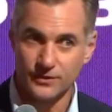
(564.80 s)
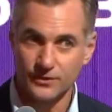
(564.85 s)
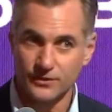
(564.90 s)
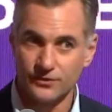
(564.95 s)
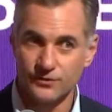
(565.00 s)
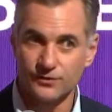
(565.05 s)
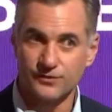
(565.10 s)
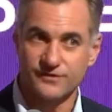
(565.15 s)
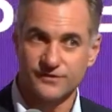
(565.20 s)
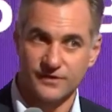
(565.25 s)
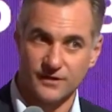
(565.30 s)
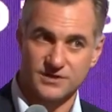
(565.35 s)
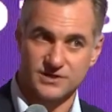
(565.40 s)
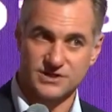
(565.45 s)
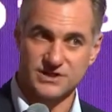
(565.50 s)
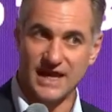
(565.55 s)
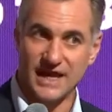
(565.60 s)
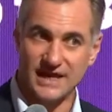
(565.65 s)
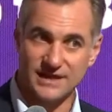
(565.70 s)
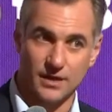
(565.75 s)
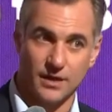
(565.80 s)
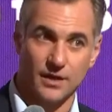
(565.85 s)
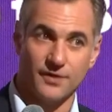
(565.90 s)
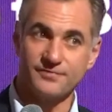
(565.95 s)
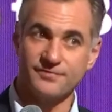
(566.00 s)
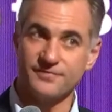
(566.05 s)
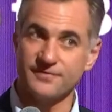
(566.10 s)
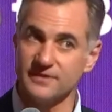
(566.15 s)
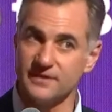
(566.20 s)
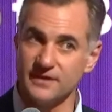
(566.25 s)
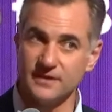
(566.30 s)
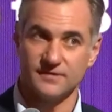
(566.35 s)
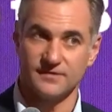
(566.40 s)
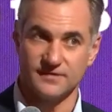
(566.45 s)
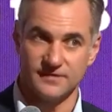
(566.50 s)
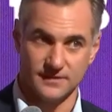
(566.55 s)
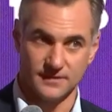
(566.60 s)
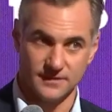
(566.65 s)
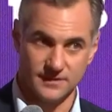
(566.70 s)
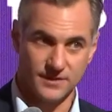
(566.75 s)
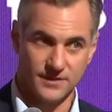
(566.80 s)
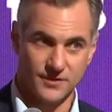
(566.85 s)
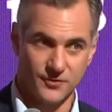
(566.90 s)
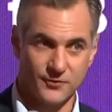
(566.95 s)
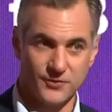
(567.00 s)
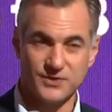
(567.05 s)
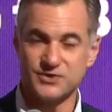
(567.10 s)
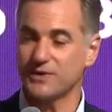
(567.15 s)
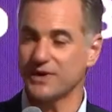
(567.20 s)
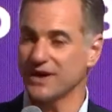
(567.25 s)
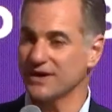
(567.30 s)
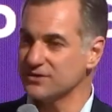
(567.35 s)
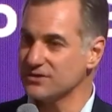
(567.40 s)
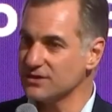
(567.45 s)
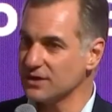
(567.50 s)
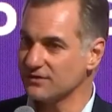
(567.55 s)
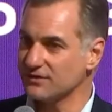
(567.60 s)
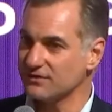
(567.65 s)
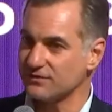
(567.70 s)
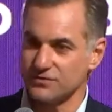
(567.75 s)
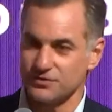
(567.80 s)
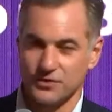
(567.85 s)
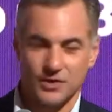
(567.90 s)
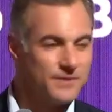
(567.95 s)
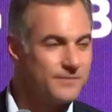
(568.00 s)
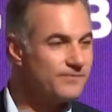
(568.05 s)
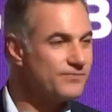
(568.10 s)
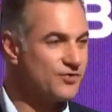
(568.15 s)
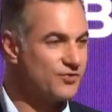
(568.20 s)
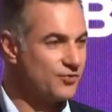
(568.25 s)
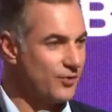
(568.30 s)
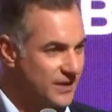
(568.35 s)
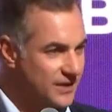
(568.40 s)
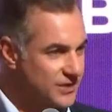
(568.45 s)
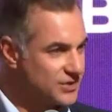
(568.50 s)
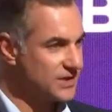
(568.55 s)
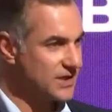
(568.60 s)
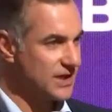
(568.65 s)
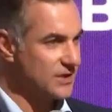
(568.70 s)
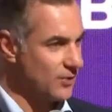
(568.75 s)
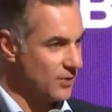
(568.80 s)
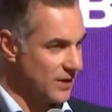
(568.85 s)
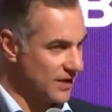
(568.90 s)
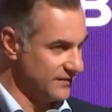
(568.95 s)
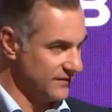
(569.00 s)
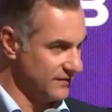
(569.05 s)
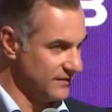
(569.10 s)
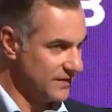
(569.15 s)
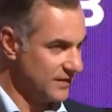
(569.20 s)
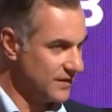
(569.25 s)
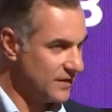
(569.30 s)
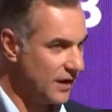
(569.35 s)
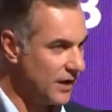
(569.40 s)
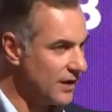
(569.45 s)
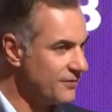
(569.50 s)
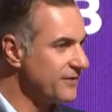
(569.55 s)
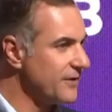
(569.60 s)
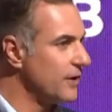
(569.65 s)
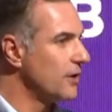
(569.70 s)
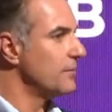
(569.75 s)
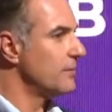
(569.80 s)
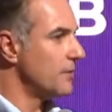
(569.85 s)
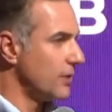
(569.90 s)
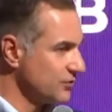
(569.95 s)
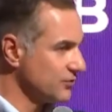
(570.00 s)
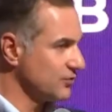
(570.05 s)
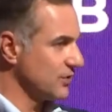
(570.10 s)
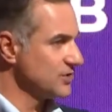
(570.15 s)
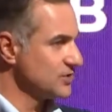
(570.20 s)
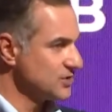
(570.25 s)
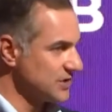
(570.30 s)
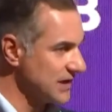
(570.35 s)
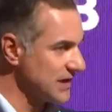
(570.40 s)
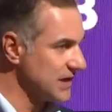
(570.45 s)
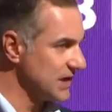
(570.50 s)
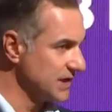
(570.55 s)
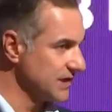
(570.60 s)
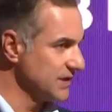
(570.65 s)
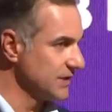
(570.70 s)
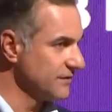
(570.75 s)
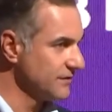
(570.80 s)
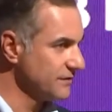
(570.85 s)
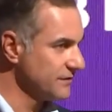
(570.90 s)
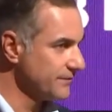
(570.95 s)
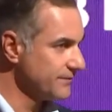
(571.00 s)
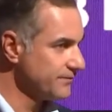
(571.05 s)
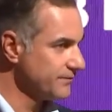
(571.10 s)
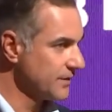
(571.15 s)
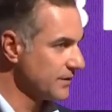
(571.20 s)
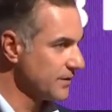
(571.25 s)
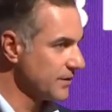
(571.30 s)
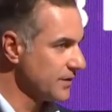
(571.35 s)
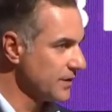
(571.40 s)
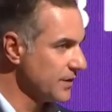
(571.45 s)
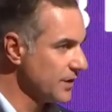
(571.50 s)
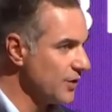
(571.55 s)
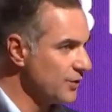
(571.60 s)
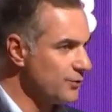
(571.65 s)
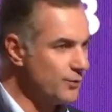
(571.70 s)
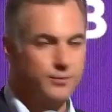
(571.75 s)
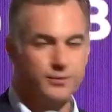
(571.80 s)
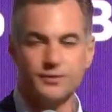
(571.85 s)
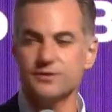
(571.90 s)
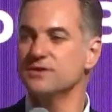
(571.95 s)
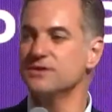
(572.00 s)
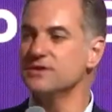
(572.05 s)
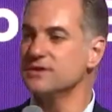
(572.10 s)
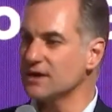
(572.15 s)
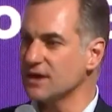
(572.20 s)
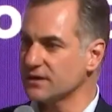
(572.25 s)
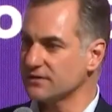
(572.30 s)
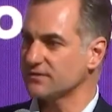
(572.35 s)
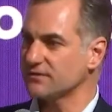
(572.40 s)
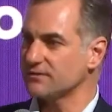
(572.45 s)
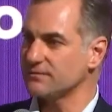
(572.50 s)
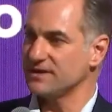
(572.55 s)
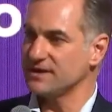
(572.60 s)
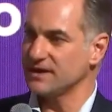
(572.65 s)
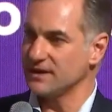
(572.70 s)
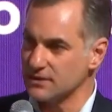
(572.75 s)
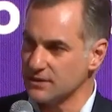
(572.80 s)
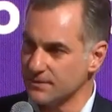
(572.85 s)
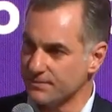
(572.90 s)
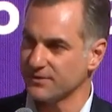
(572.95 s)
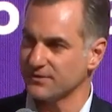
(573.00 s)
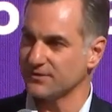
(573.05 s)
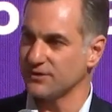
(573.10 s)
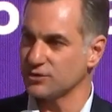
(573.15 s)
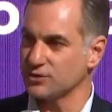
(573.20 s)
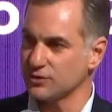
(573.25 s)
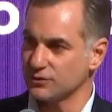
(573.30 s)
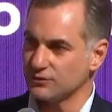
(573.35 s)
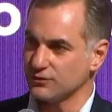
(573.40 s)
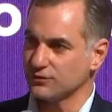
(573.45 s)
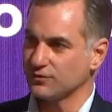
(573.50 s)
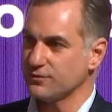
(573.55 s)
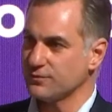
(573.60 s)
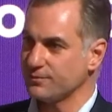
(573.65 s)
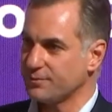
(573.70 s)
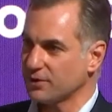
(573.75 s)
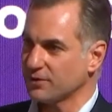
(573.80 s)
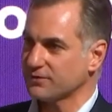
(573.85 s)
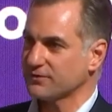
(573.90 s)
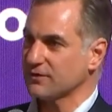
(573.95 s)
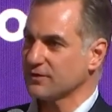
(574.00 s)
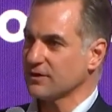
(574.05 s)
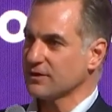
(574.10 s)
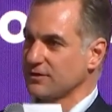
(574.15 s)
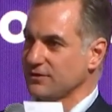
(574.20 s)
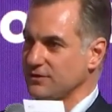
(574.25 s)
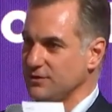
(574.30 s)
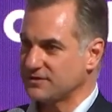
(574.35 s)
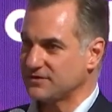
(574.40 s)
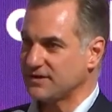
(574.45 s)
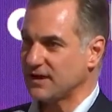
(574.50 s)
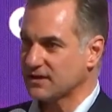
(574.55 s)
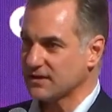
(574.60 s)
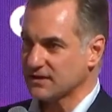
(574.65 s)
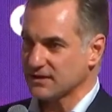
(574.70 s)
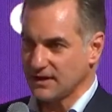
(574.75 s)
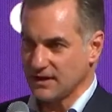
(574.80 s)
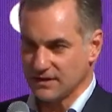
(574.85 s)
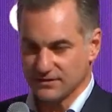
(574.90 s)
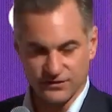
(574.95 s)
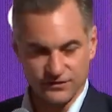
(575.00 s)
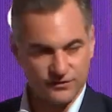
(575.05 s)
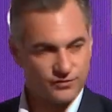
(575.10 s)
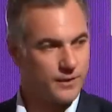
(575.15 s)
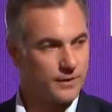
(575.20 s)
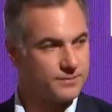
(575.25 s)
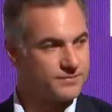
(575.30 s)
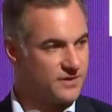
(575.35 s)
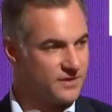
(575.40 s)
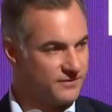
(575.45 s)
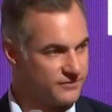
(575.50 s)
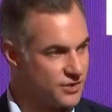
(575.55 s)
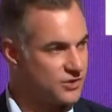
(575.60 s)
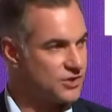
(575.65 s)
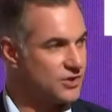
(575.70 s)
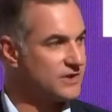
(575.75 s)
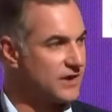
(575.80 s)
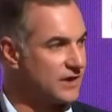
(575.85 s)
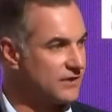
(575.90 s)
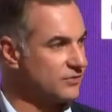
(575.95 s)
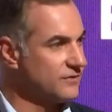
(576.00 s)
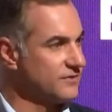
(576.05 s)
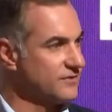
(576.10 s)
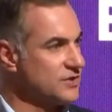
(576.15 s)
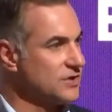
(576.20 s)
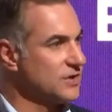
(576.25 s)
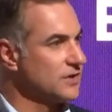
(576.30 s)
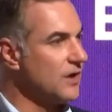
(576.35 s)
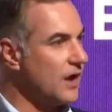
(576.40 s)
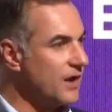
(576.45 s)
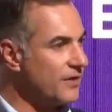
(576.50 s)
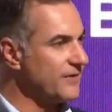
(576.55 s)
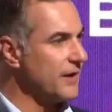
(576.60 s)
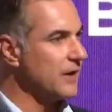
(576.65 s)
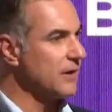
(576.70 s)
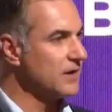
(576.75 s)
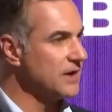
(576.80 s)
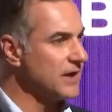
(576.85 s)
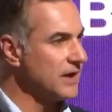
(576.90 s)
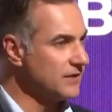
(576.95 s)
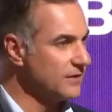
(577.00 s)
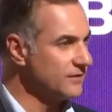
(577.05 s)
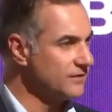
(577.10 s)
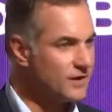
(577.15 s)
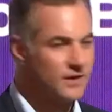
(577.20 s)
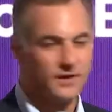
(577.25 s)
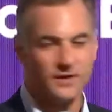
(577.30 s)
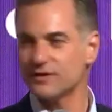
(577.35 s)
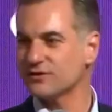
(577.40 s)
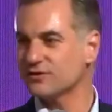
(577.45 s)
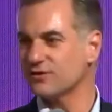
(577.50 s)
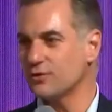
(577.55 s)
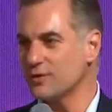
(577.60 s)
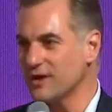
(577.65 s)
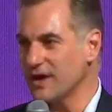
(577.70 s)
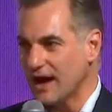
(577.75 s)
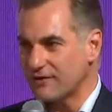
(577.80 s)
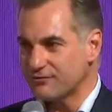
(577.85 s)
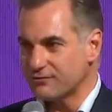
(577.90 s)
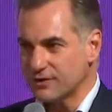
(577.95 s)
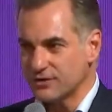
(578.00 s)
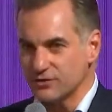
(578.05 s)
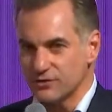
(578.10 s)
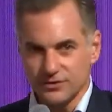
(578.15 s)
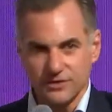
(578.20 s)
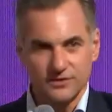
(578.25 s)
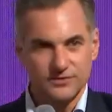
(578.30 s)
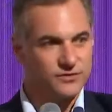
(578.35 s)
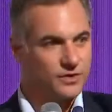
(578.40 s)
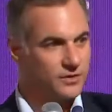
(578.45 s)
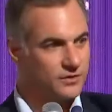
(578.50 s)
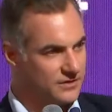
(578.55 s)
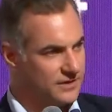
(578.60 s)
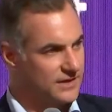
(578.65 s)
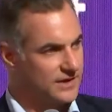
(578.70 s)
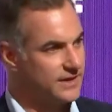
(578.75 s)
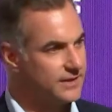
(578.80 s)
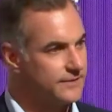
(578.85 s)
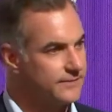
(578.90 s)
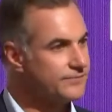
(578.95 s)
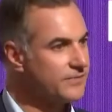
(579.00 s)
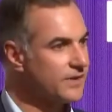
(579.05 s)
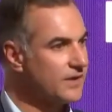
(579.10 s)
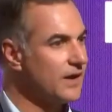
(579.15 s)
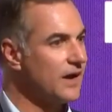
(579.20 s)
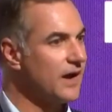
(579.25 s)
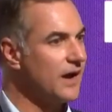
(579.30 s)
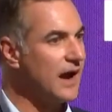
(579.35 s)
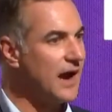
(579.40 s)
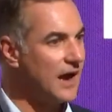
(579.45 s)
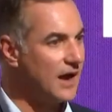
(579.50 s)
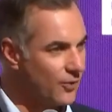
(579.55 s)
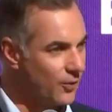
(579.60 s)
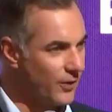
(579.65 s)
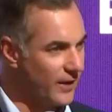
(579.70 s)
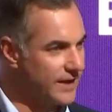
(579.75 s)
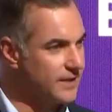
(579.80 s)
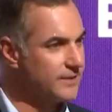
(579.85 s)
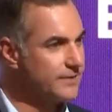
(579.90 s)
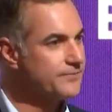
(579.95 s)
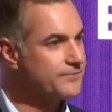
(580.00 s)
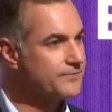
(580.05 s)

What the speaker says: to such kind of needs, which were not the traditional ones of our more traditional clients, we would not be in a position to support the tech and disruptive digital transition of our clients. So we have renewed totally our way